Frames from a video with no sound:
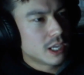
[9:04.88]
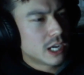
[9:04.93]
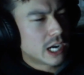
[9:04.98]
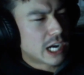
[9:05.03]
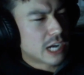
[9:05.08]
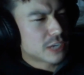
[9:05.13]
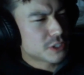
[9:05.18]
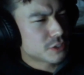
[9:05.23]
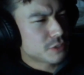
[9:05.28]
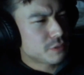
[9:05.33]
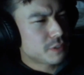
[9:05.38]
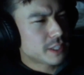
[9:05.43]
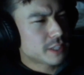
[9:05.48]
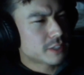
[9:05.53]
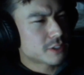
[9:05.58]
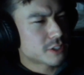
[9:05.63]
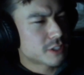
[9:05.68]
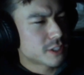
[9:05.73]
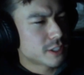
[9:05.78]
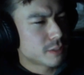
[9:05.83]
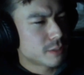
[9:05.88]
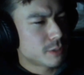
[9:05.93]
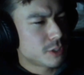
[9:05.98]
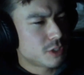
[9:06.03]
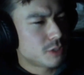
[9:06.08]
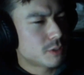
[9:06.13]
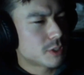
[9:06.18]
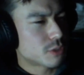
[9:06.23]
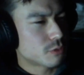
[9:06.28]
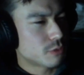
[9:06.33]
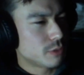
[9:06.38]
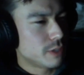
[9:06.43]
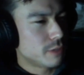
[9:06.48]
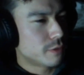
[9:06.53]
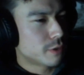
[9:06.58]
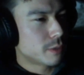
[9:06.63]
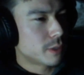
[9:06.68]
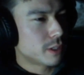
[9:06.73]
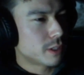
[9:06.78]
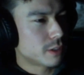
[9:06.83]
I also feel like there's a little bit too much
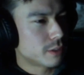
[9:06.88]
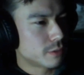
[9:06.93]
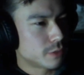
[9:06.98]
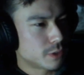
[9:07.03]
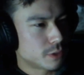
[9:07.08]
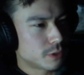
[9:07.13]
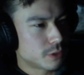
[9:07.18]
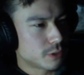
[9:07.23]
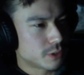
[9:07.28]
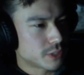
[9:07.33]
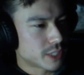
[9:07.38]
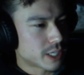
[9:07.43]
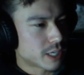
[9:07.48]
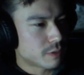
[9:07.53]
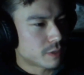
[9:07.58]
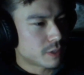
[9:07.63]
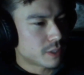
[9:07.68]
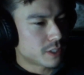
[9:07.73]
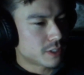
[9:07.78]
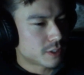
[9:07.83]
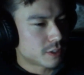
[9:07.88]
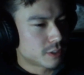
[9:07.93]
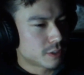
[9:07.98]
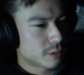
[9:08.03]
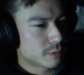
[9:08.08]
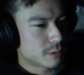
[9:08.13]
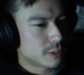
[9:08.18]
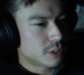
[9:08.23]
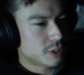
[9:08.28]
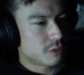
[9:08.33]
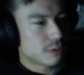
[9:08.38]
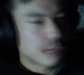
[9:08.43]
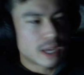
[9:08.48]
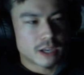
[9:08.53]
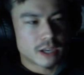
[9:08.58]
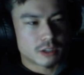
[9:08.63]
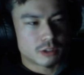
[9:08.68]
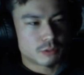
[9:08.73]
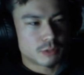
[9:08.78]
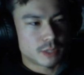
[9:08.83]
reverb on her vocals, like everything's a little bit too
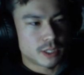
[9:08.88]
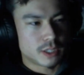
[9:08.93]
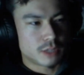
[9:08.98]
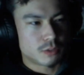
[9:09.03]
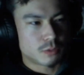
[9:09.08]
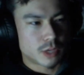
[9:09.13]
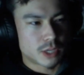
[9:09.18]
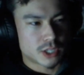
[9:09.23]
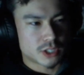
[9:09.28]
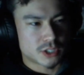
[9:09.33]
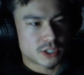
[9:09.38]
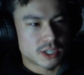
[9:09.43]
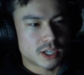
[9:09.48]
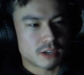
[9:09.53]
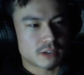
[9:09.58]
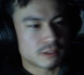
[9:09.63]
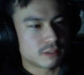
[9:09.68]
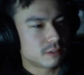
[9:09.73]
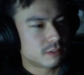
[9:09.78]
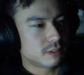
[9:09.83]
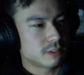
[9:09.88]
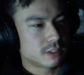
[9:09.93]
echoey and washed out.